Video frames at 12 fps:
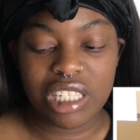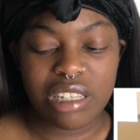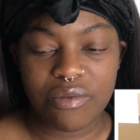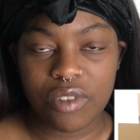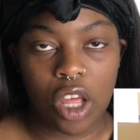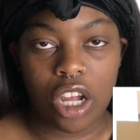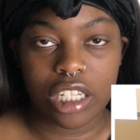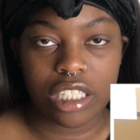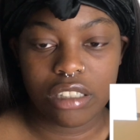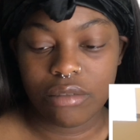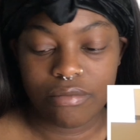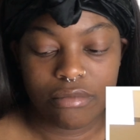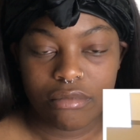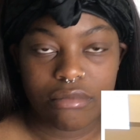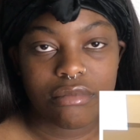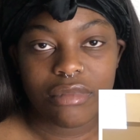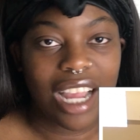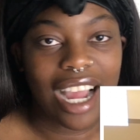was him vlogging.
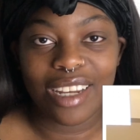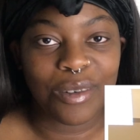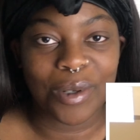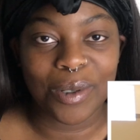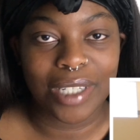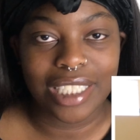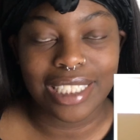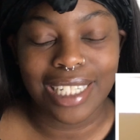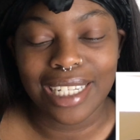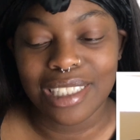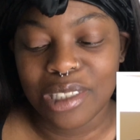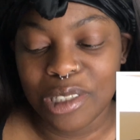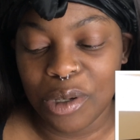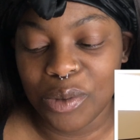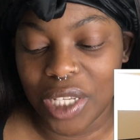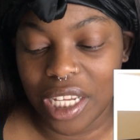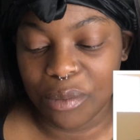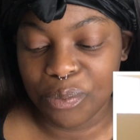I didn't want to watch that, so
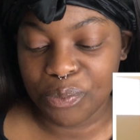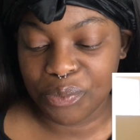yeah.